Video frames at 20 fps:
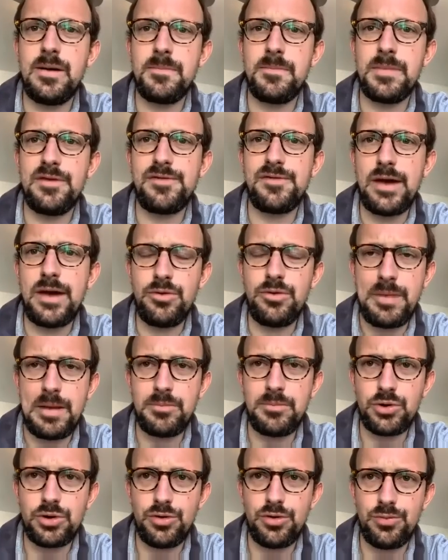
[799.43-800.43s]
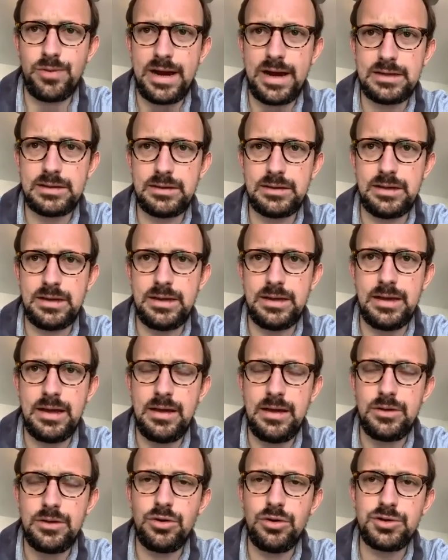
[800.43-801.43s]
if I remember correctly,
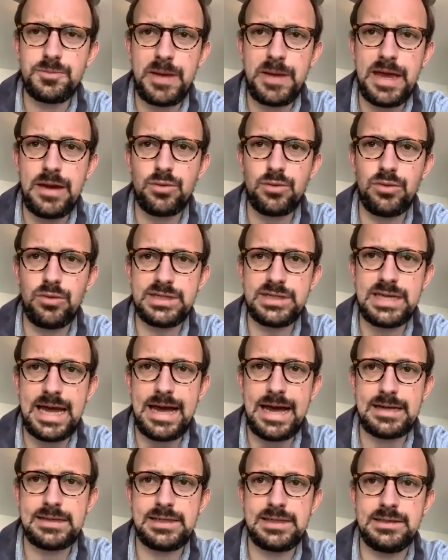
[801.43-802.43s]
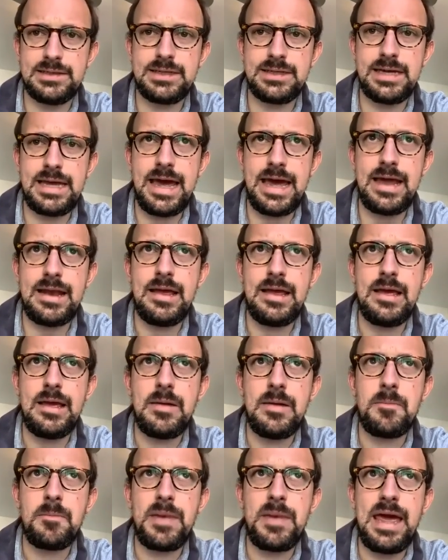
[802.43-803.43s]
those payroll taxes get
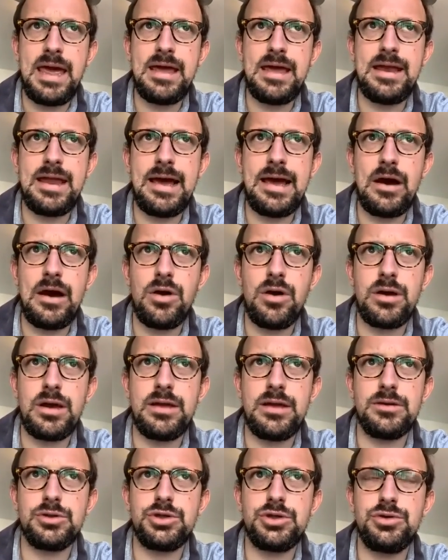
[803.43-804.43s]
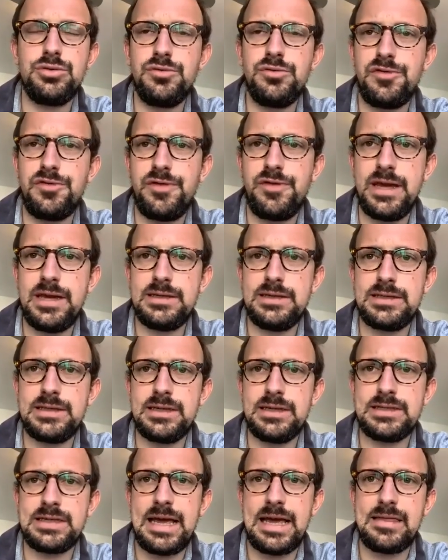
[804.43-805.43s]
paid out in 2
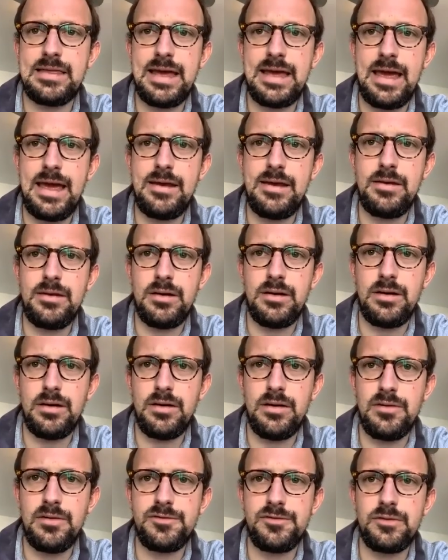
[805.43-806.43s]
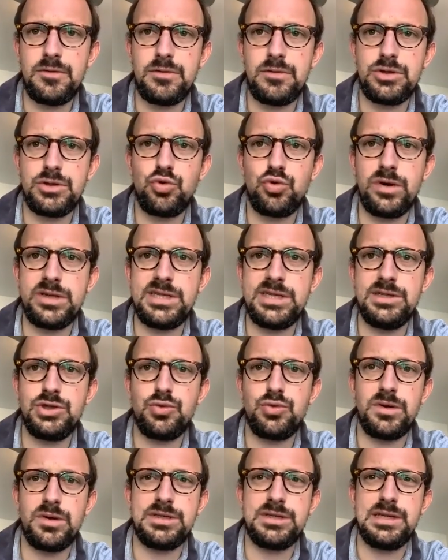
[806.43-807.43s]
phases at the end of
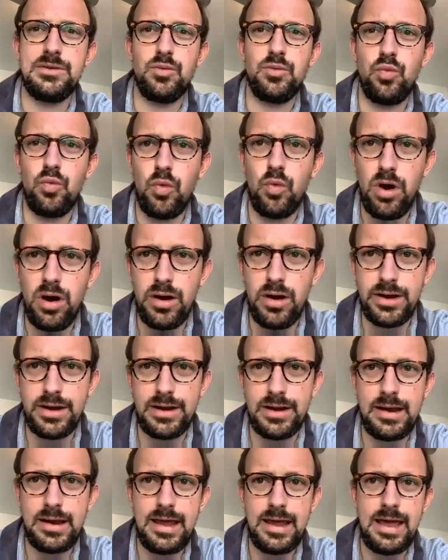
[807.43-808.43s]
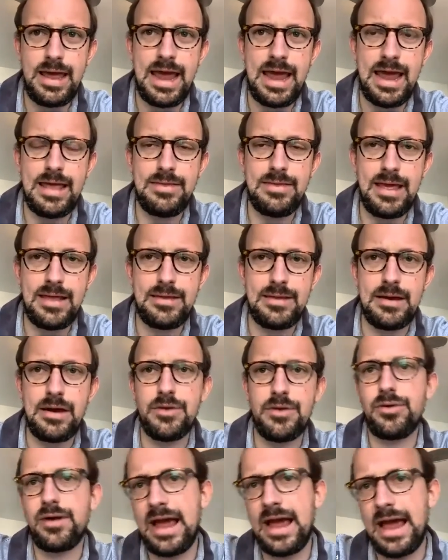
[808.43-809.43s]
2021, and then the
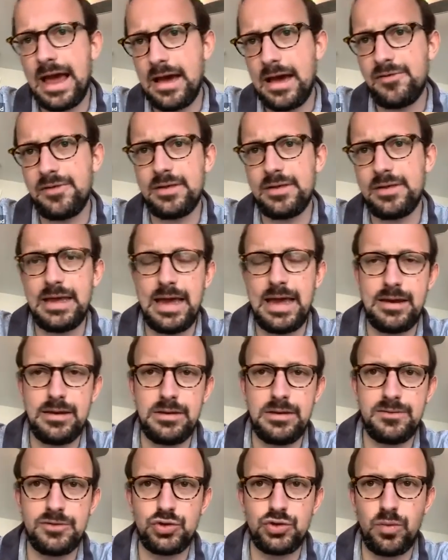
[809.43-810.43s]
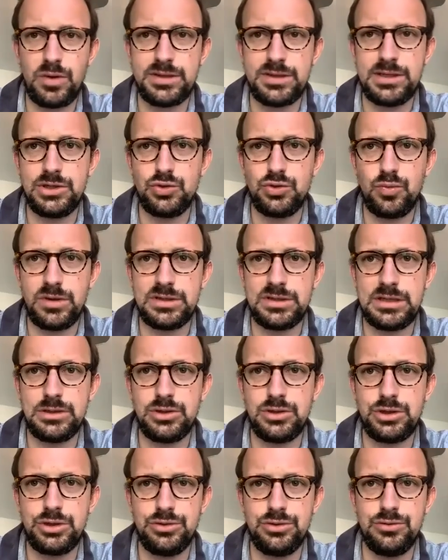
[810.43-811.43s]
other half at the end of
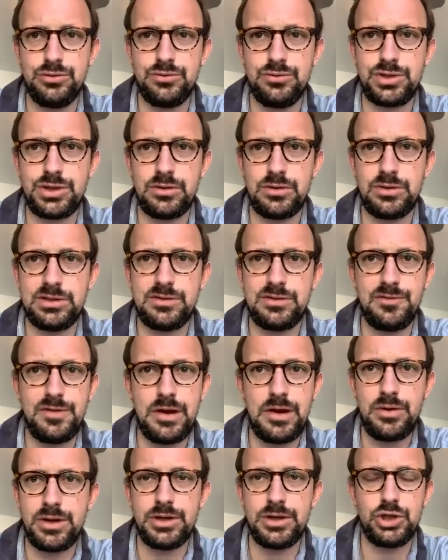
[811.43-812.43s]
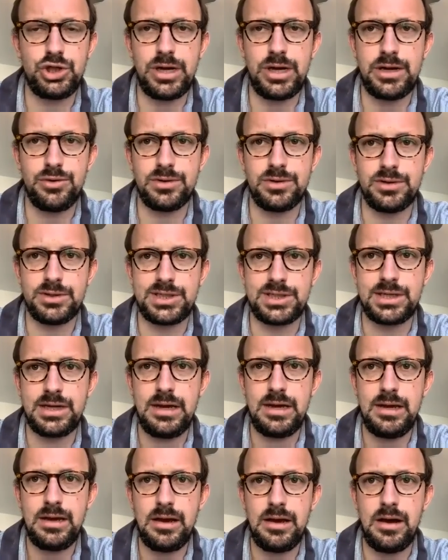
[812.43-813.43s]
2022. So it's very generous
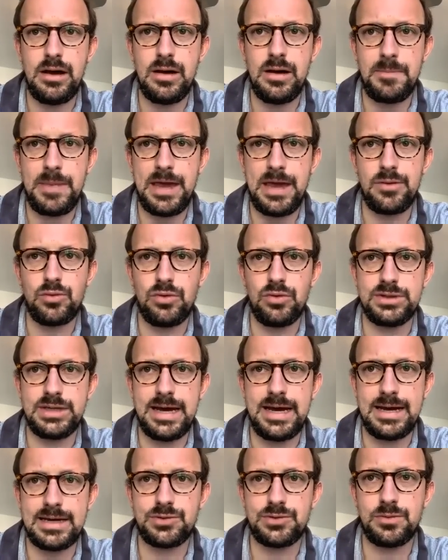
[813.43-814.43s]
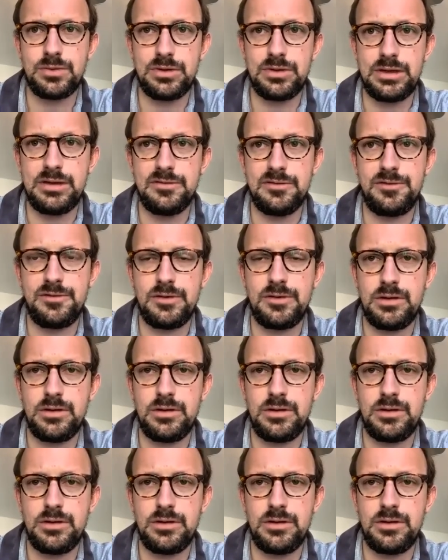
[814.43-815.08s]
payroll tax relief.